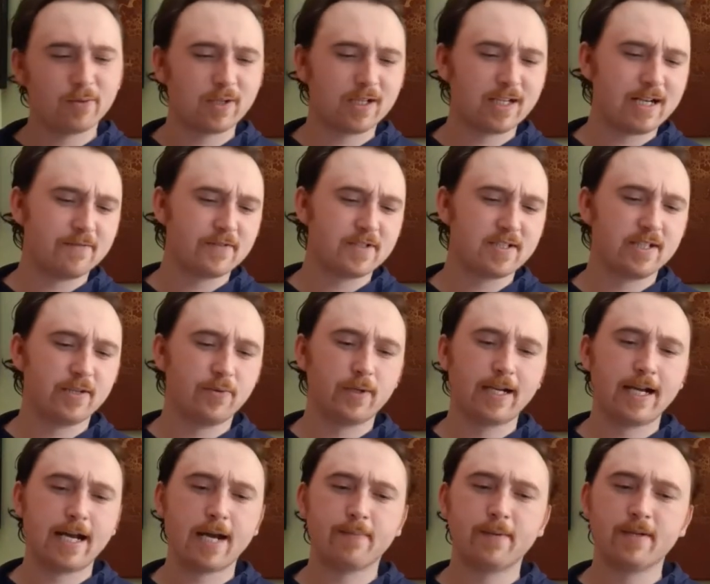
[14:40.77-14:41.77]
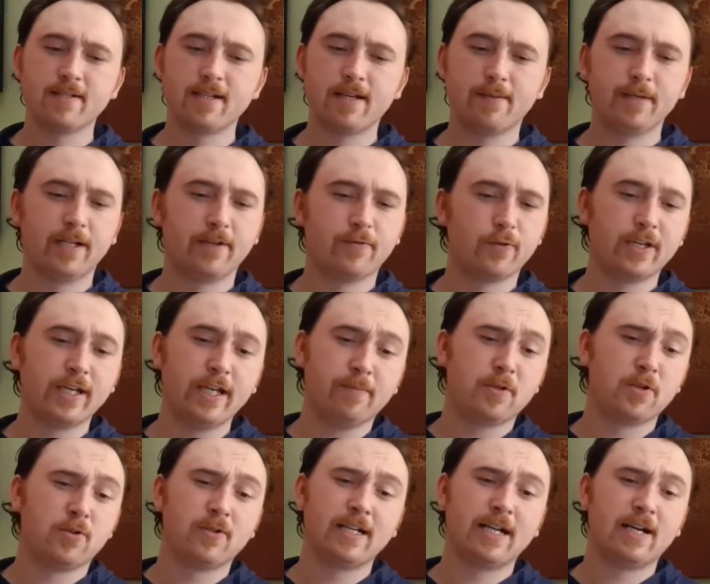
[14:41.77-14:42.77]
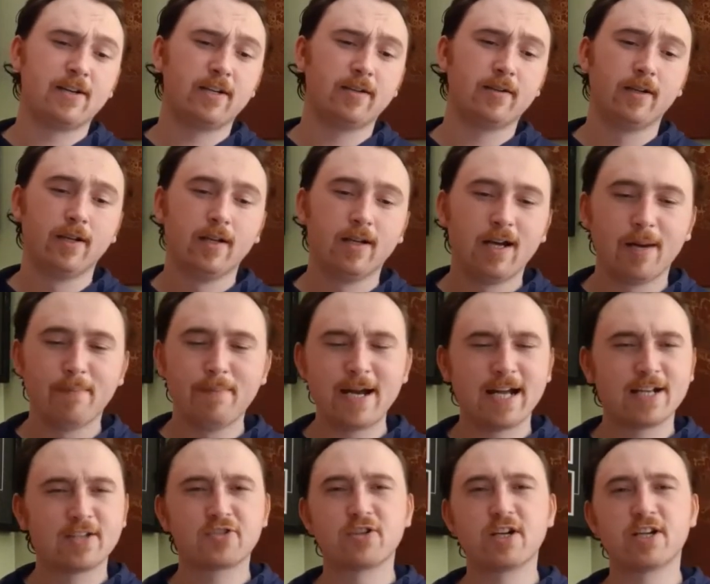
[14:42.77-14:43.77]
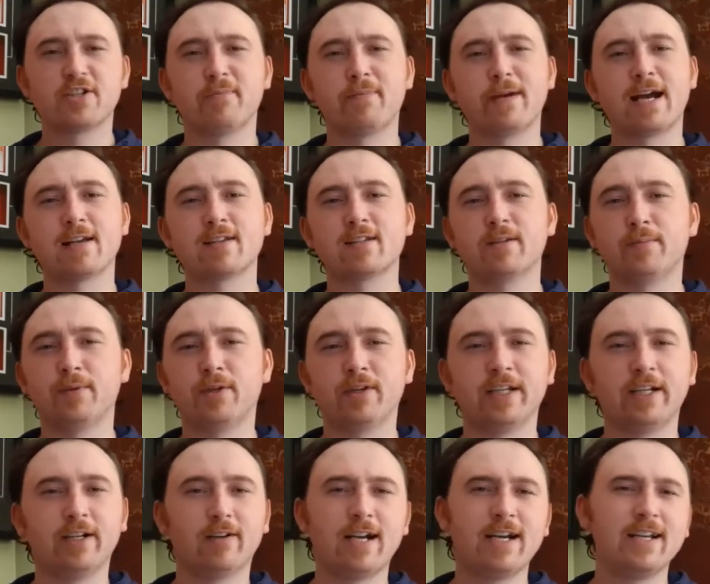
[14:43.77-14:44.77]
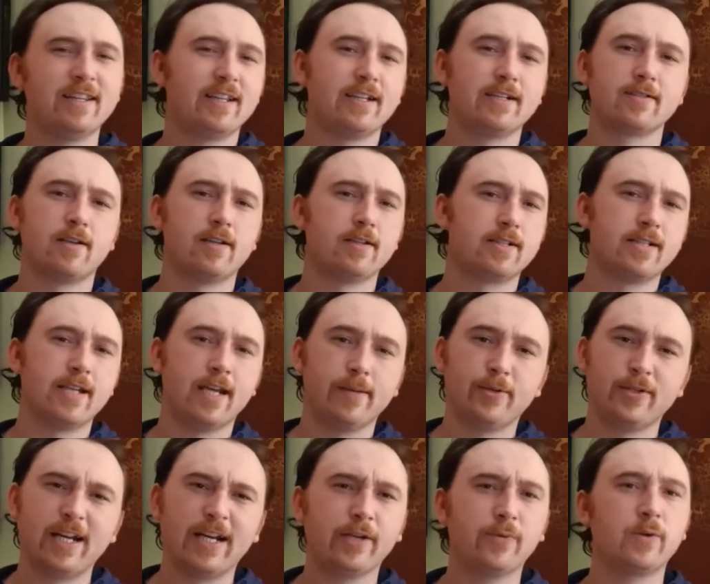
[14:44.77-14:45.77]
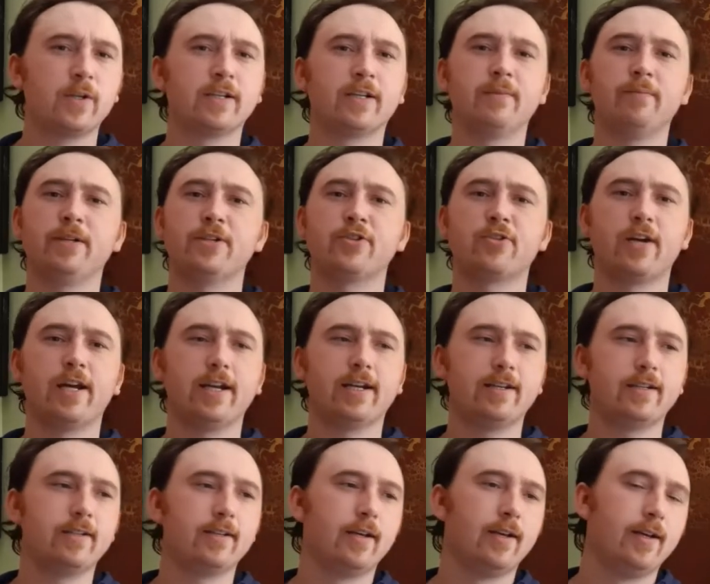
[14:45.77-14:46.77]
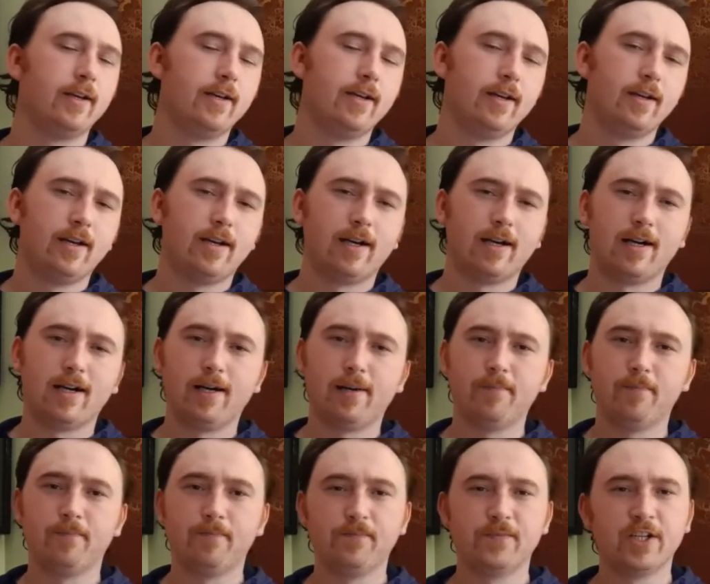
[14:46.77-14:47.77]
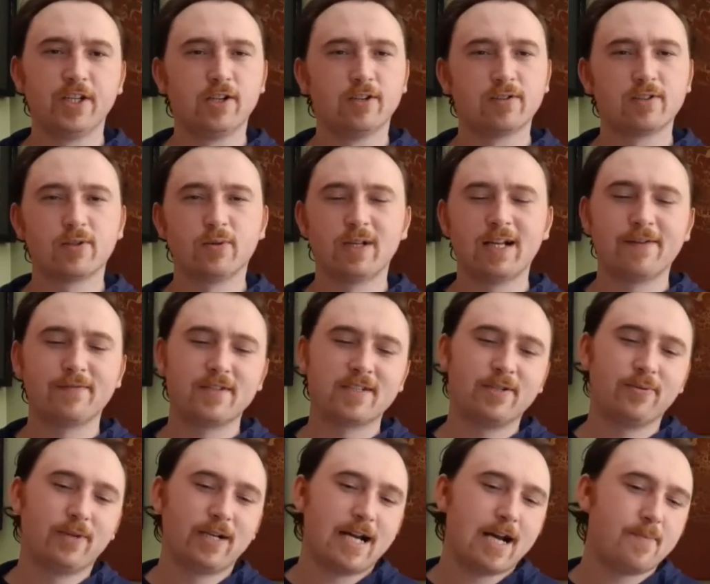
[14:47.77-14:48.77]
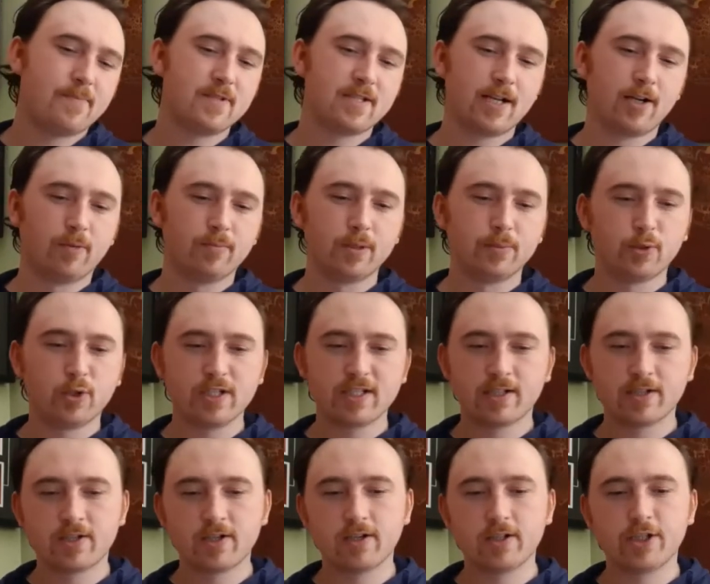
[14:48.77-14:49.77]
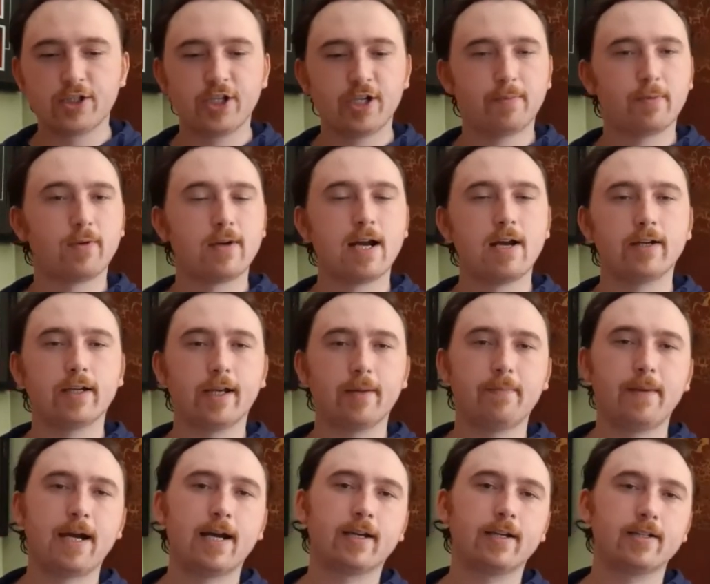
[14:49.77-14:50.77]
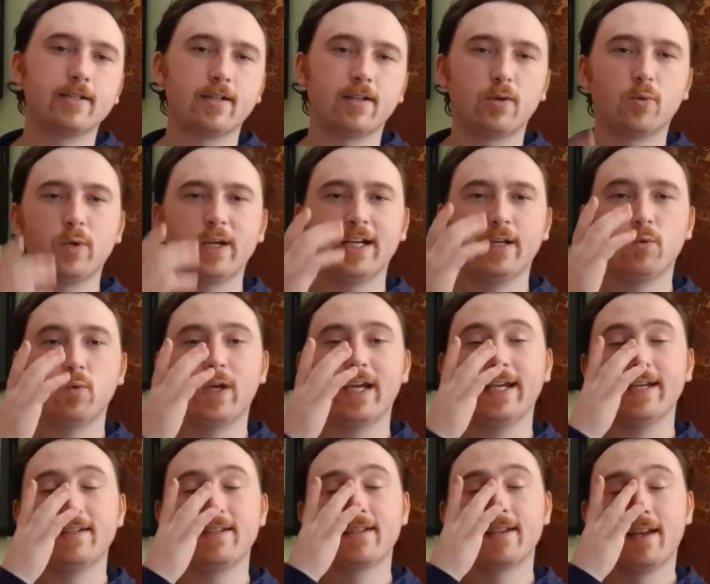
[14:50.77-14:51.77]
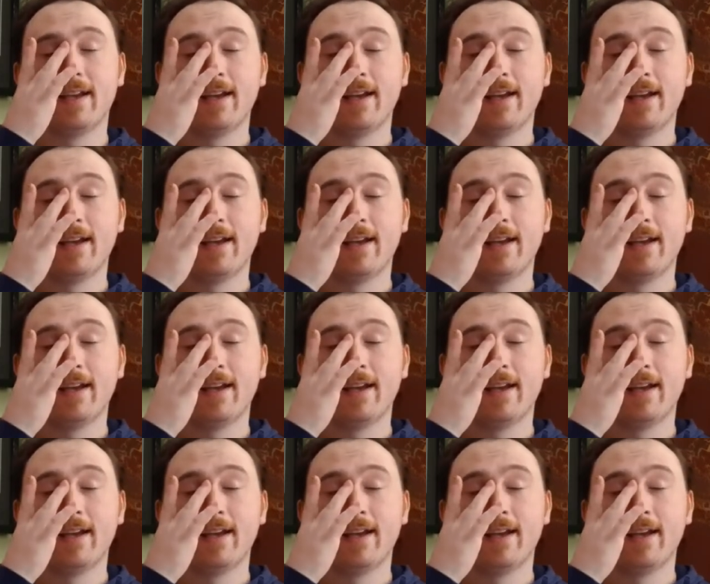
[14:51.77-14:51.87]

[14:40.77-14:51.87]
We're going to have to see what happens. I mean, if we keep going down a bad stretch of basketball here, anything's on the table. Anyone can be traded. So we'll have to see what happens. I hope the boys can turn the ship around and get back into their winning ways.